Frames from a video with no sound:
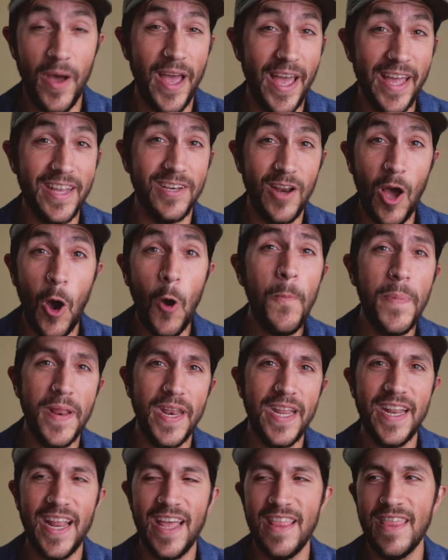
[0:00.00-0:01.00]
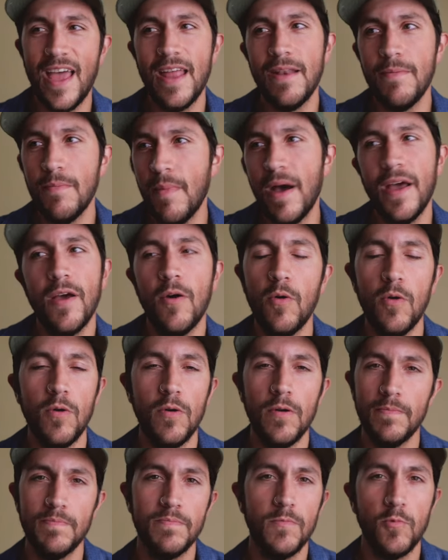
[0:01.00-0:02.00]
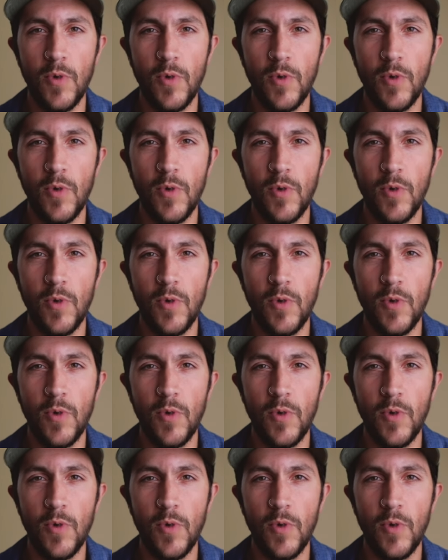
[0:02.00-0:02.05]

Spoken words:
ahead and open it and then my whole